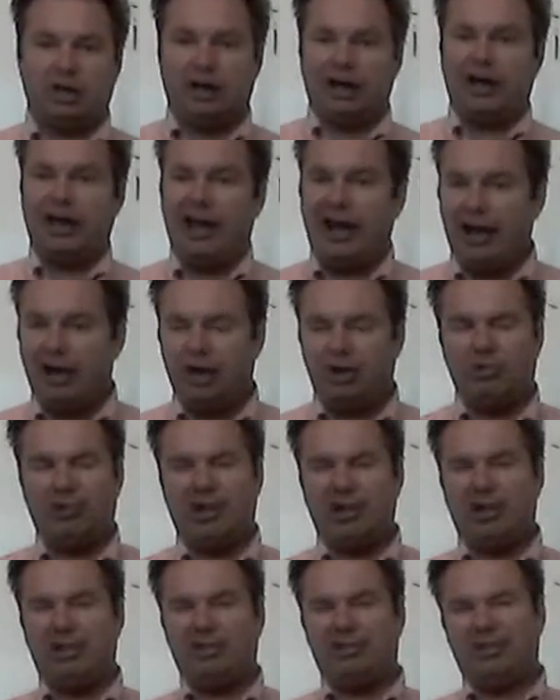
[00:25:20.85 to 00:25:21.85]
I am,
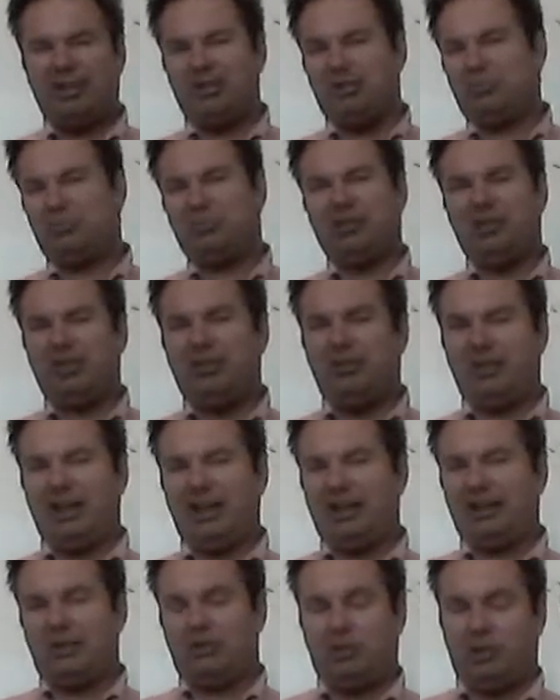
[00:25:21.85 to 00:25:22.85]
well, let's take a
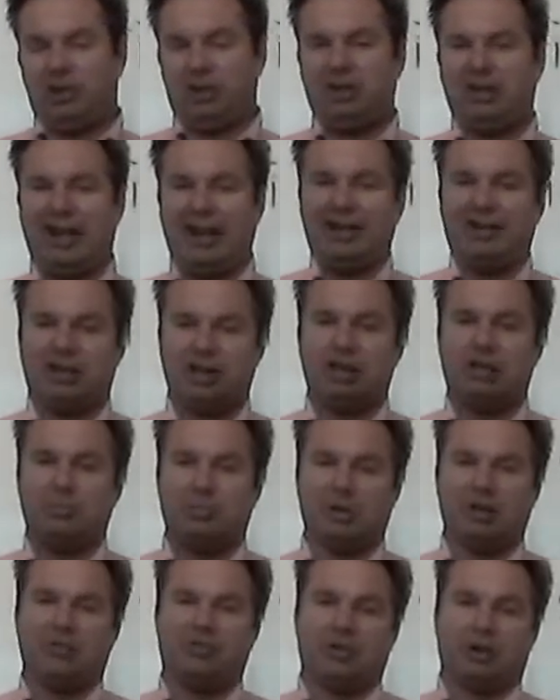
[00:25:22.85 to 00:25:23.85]
different one. Standing could
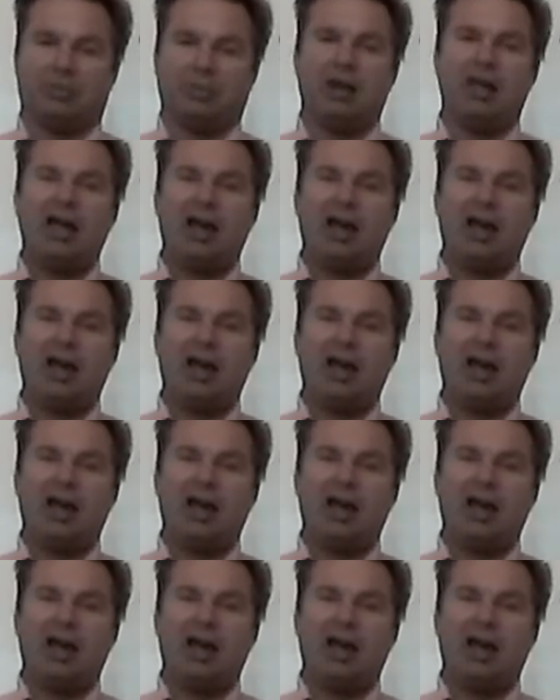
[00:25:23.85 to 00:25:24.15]
be a verb.